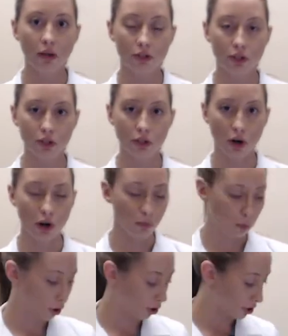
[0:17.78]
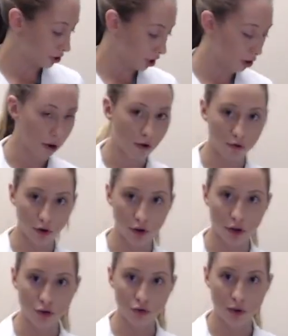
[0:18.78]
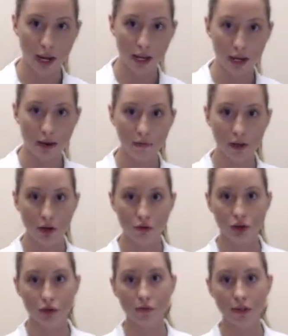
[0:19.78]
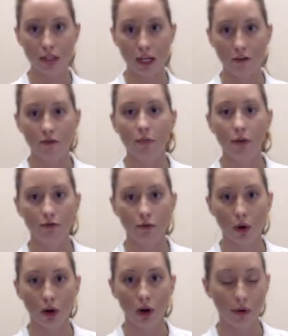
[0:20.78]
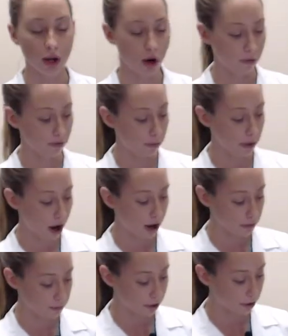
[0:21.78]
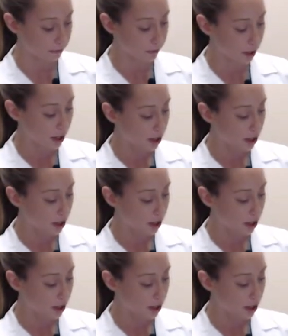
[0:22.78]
To start, we're going to go over your drain kit that you should receive before going home from the hospital.